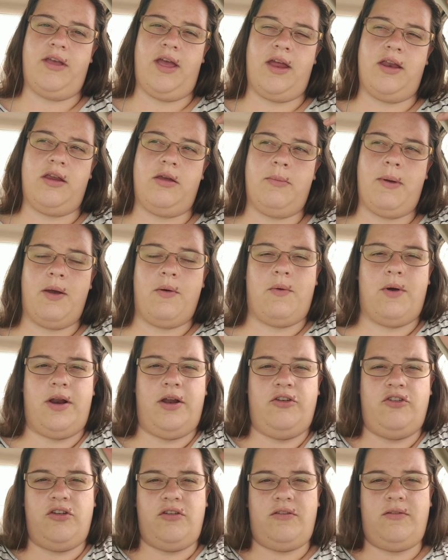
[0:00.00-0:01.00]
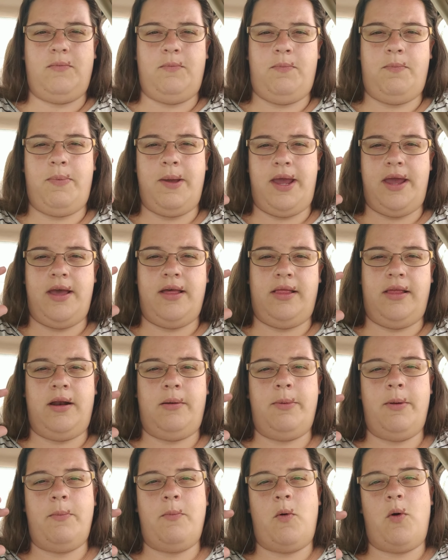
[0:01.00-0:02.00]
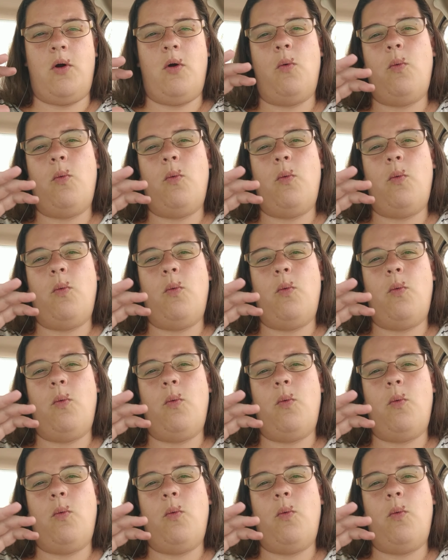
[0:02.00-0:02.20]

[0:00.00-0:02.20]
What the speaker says: and you might want to just be a little bit more